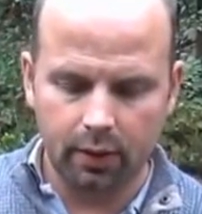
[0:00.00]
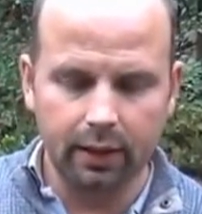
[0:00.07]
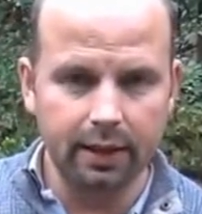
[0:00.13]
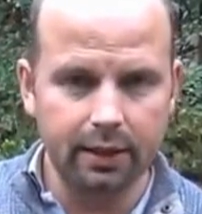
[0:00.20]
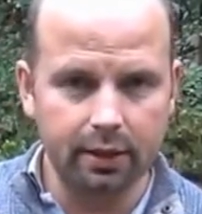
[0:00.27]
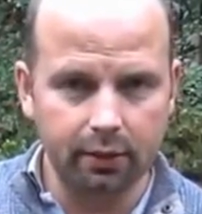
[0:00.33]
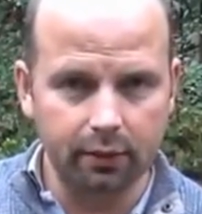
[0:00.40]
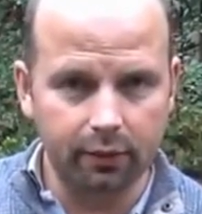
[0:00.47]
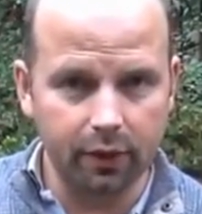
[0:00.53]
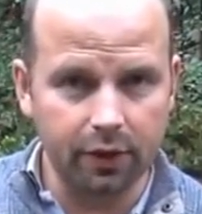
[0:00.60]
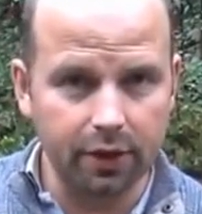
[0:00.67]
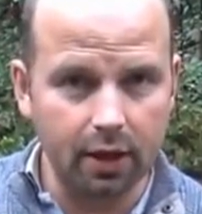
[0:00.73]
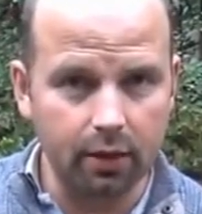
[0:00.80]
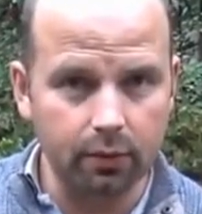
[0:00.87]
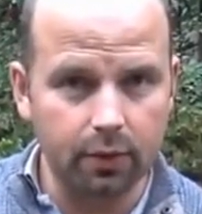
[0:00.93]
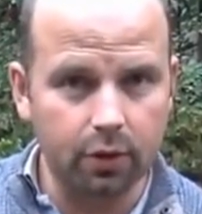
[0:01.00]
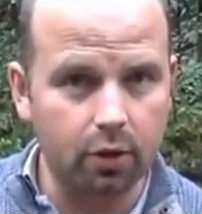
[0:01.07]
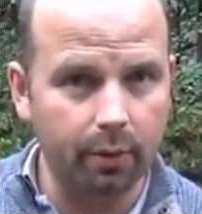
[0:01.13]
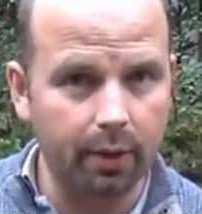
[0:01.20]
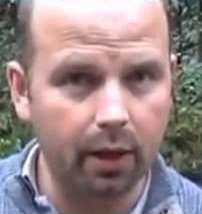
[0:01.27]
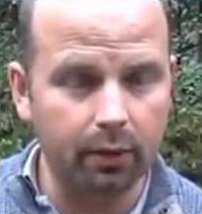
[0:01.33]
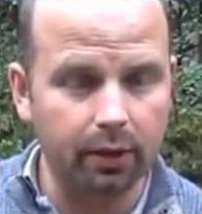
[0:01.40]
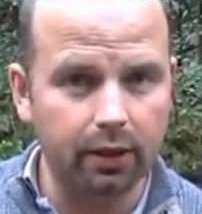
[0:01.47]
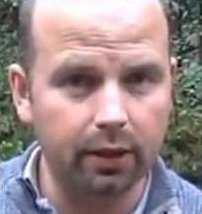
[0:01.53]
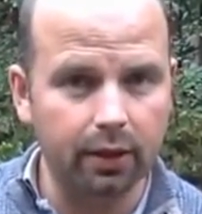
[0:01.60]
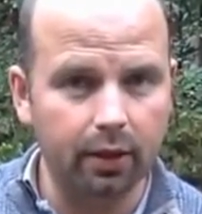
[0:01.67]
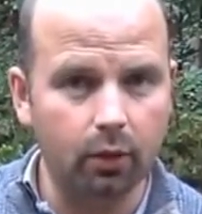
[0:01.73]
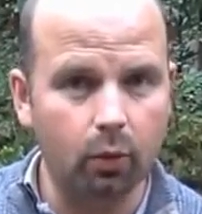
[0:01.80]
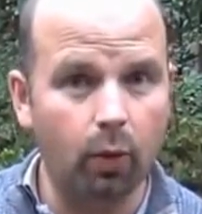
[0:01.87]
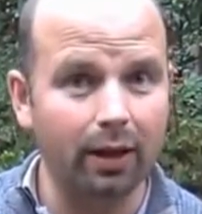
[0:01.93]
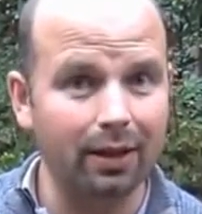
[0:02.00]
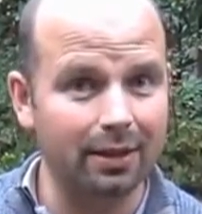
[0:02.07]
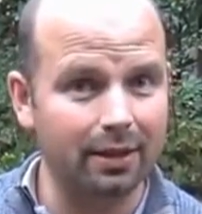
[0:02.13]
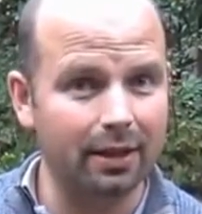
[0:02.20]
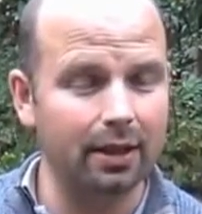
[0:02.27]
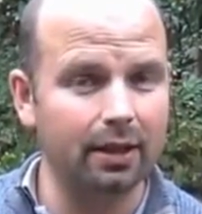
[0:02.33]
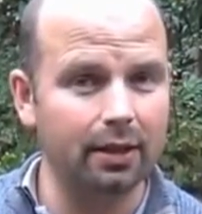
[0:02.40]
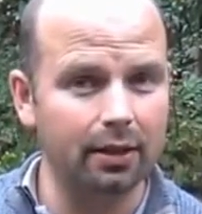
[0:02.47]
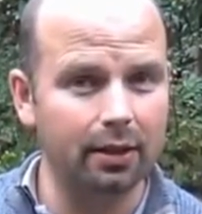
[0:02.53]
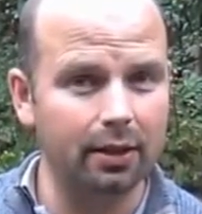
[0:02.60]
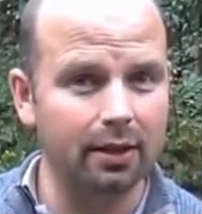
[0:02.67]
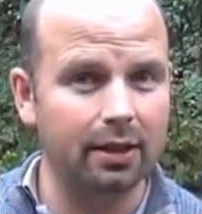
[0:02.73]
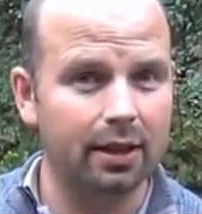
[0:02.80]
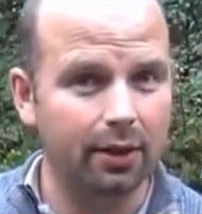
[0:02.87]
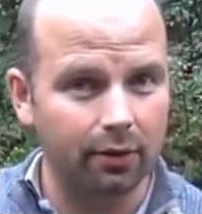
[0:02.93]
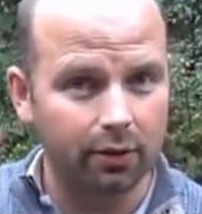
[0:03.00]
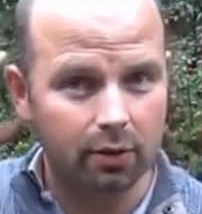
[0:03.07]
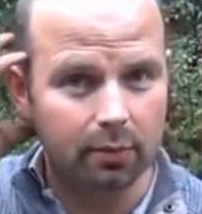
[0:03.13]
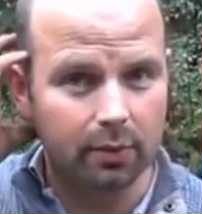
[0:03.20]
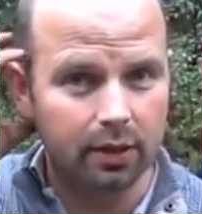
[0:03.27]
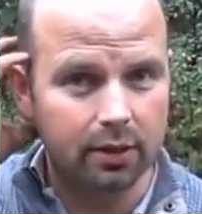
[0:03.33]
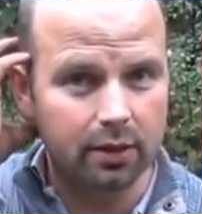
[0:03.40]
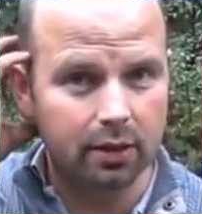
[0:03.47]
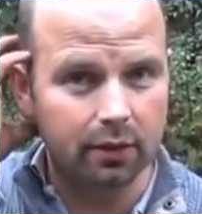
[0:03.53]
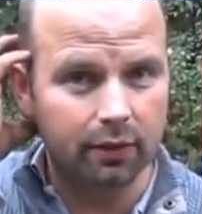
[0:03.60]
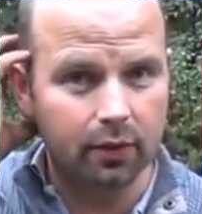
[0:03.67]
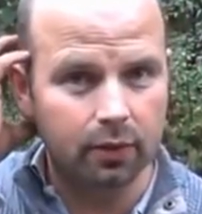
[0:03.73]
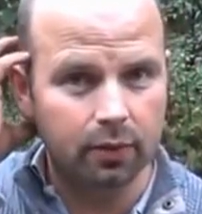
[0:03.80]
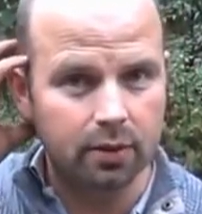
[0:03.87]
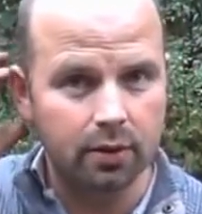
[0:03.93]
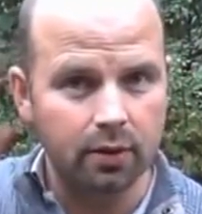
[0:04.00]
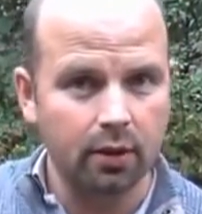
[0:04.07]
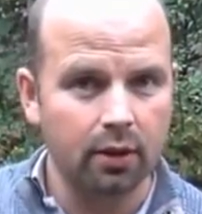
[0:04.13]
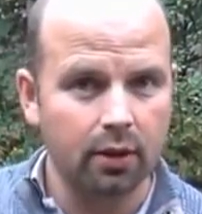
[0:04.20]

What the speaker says: listening for sounds coming out of here whilst he is hearing them in his earphones.